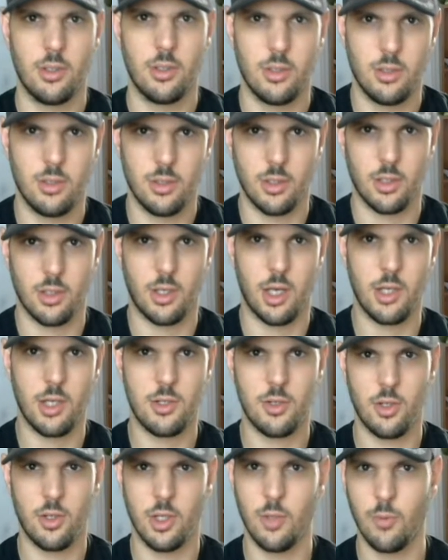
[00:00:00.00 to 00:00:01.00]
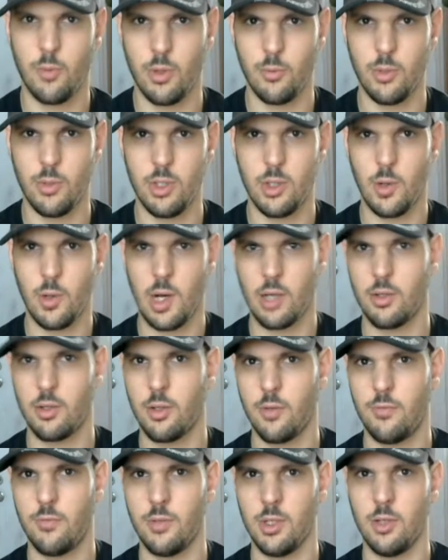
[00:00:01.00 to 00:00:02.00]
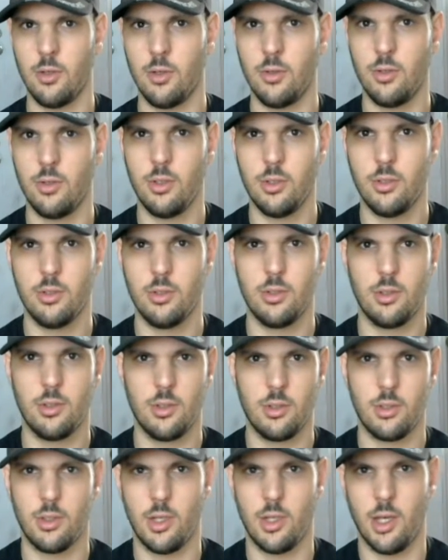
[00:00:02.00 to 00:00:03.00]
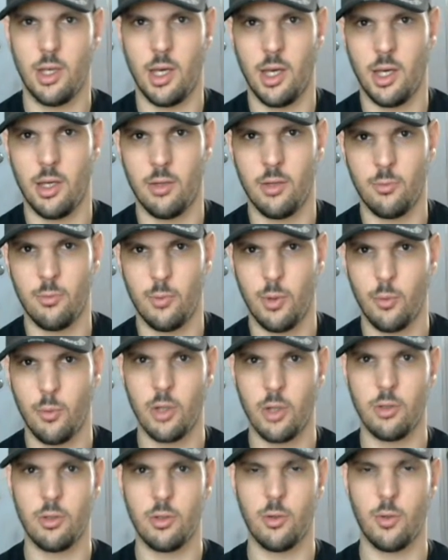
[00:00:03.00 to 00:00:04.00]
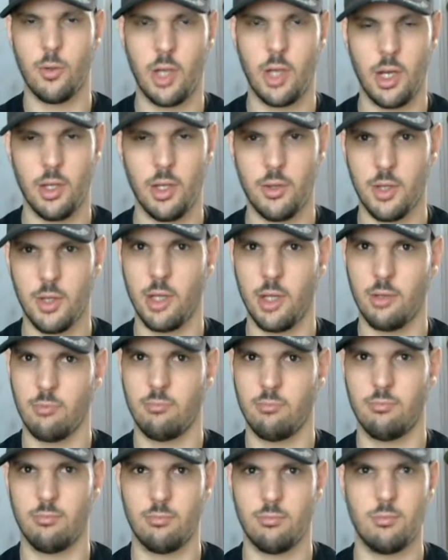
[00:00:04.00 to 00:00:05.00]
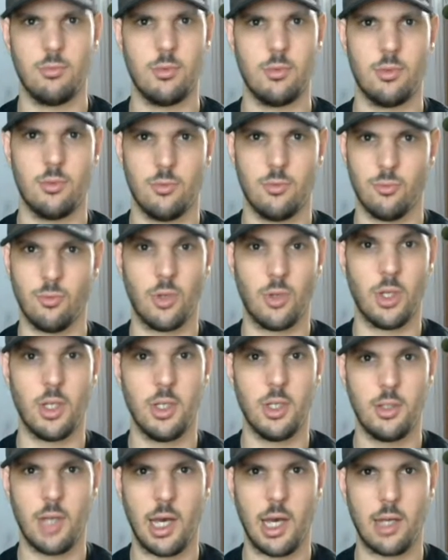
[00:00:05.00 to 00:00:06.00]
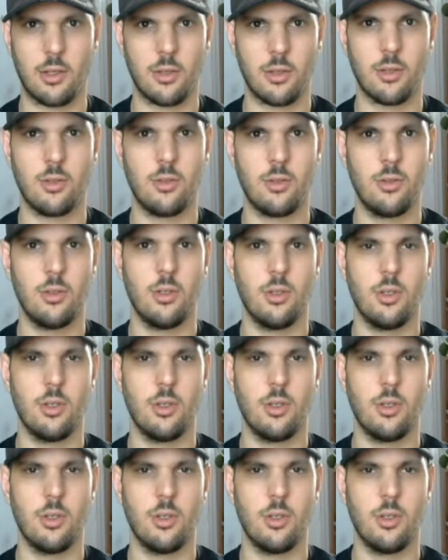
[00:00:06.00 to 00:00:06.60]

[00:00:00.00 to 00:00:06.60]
occasionally when we'd go out to the field and we weren't doing anything really tactical,